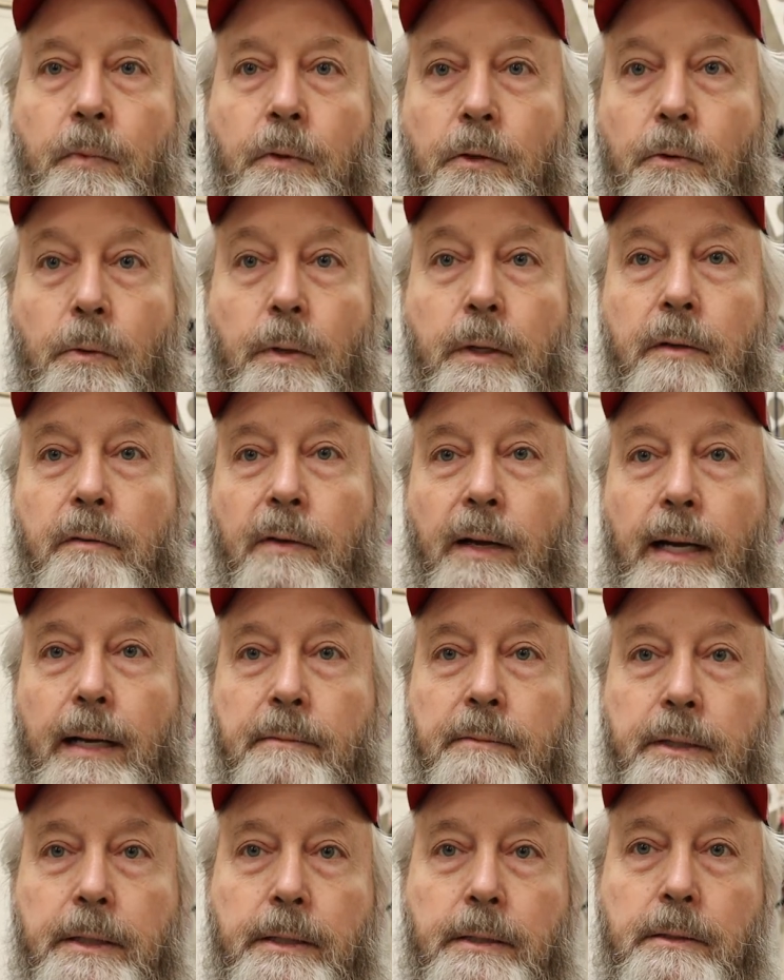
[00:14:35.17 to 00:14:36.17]

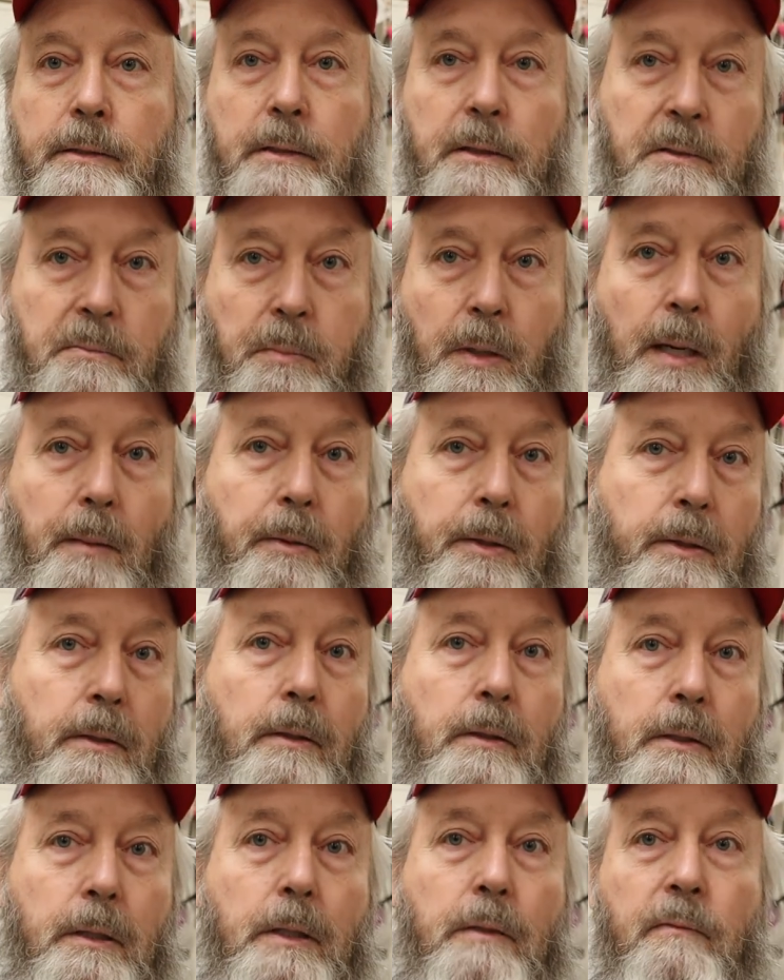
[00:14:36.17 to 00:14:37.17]
25 years, it's probably
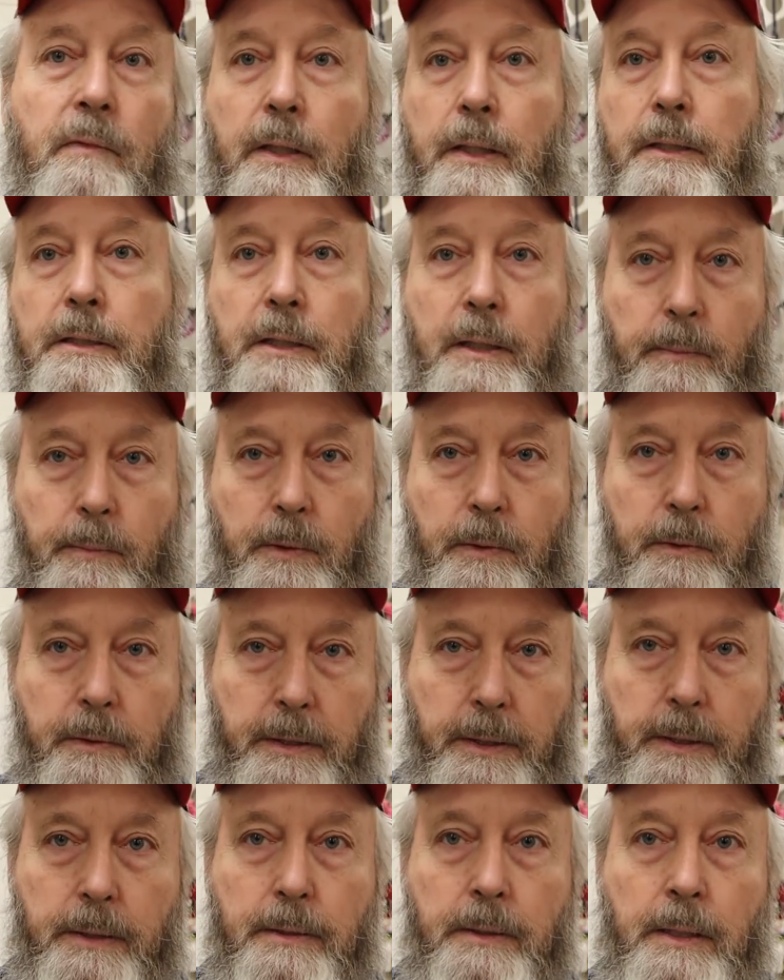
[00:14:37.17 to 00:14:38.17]
going to look very similar to
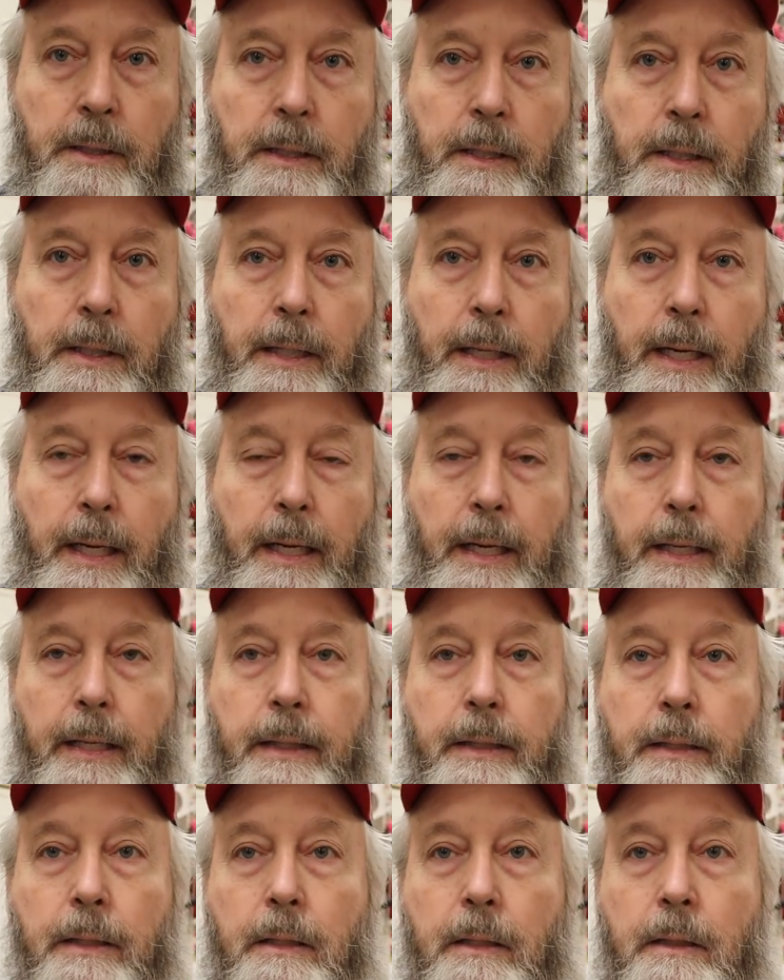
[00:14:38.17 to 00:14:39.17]
this,
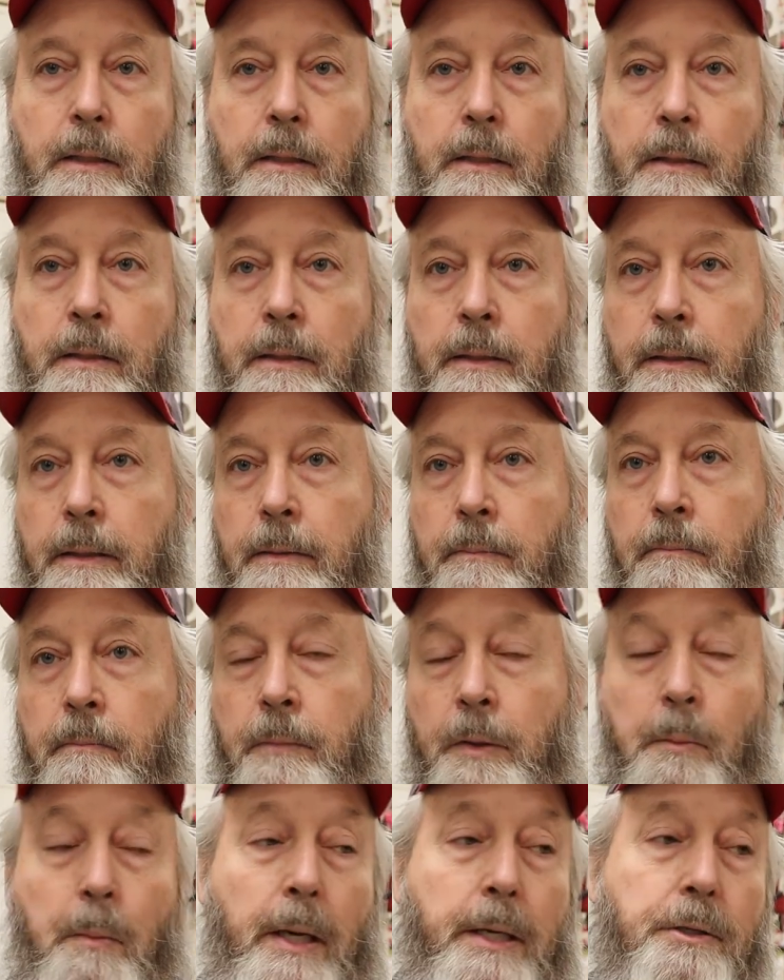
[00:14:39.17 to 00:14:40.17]
and
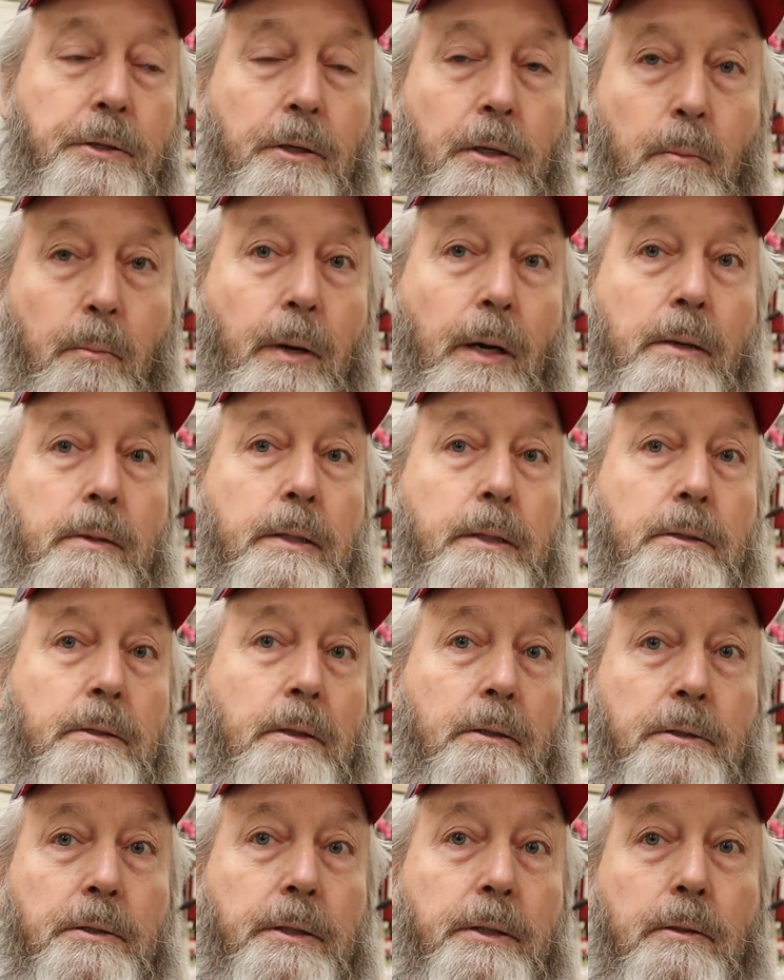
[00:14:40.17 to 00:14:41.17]
the major components
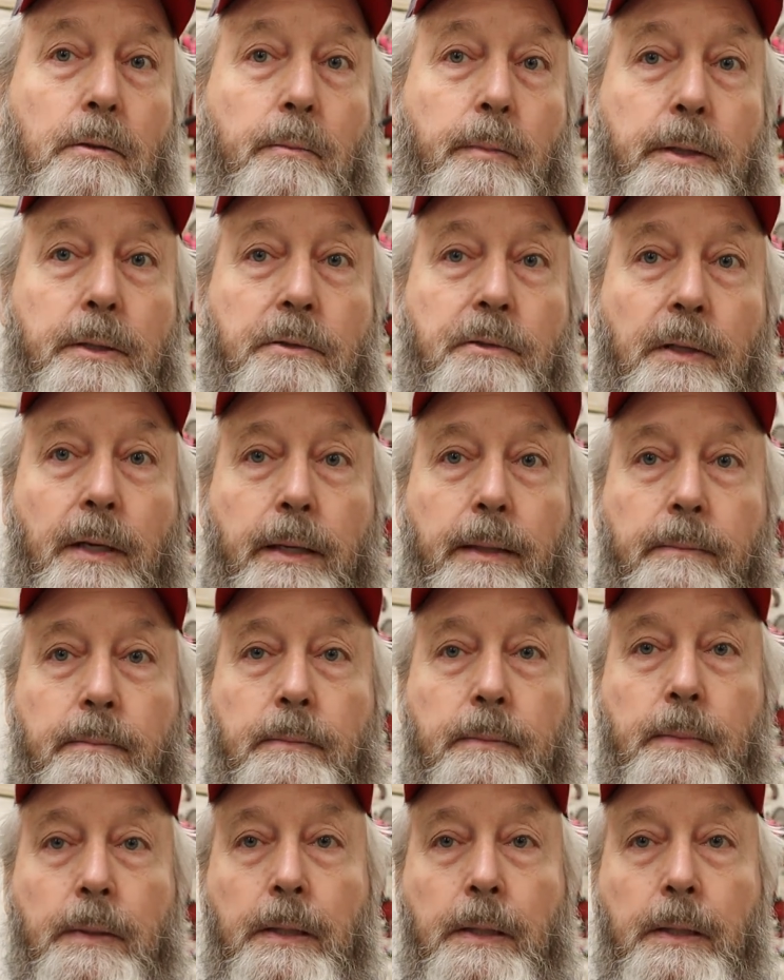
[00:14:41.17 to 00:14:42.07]
are still going to be the same.